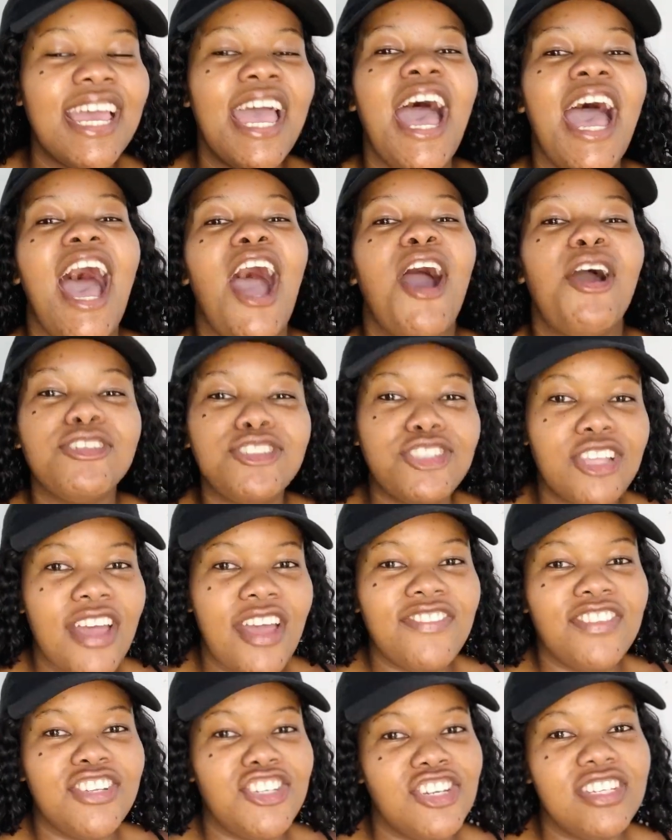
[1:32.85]
I also have
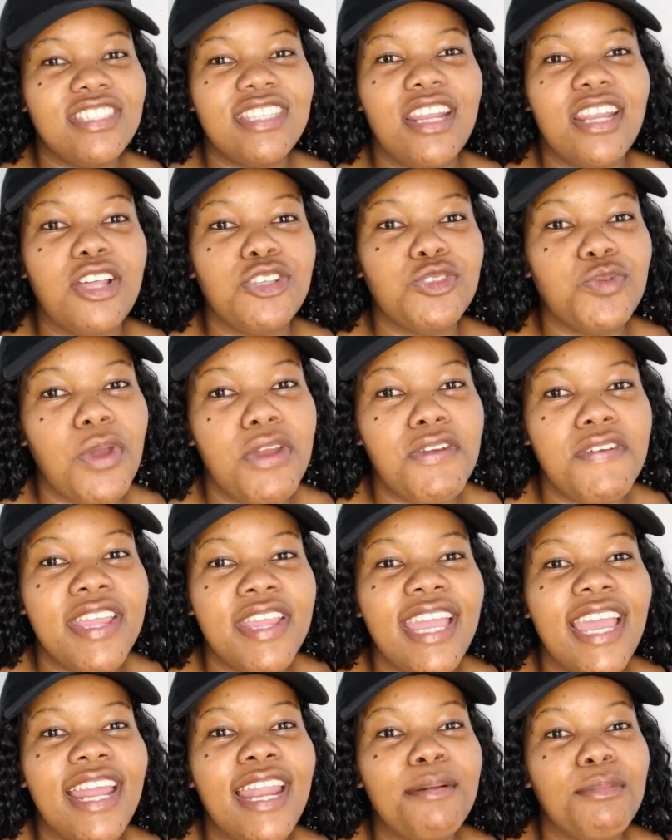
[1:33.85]
the dress that I was wearing,
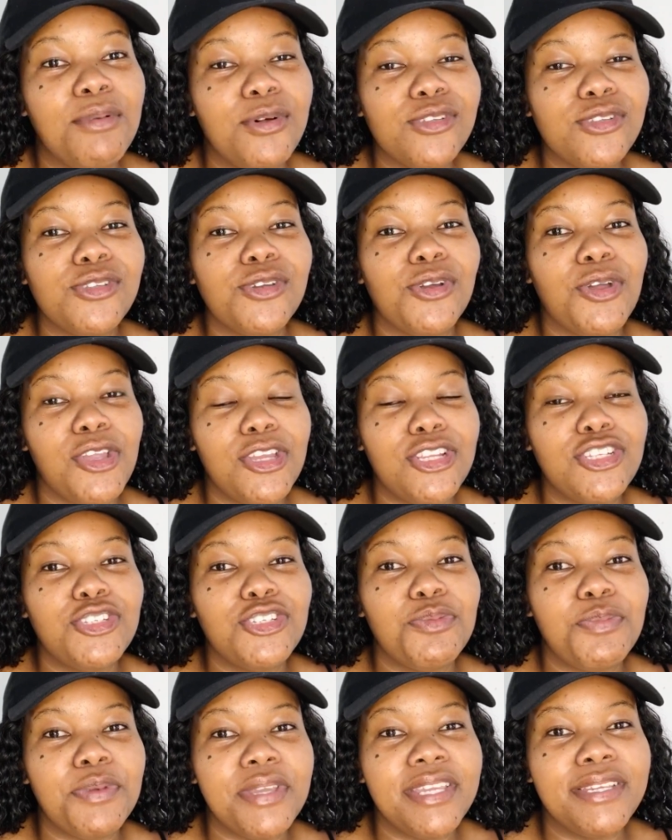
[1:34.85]
and I'm also going to
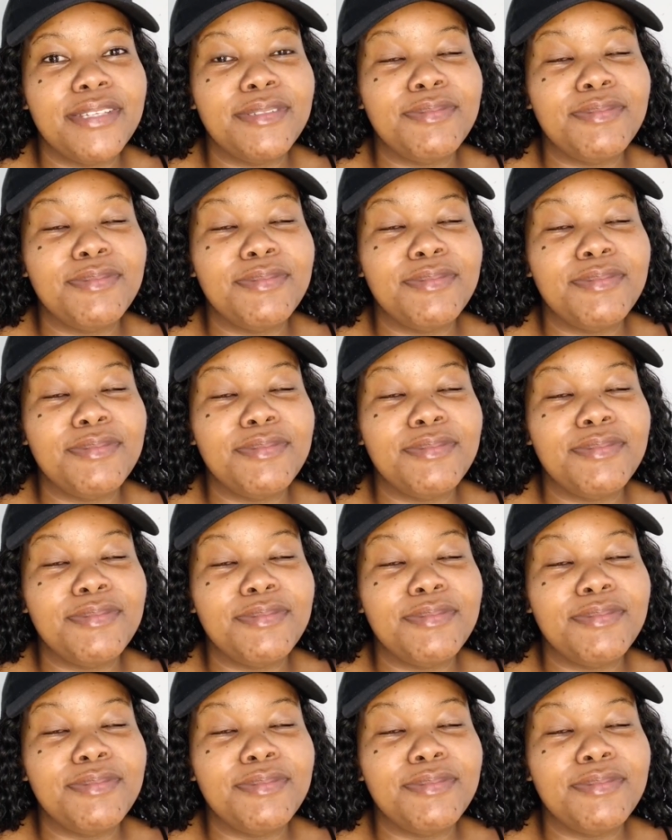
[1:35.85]
be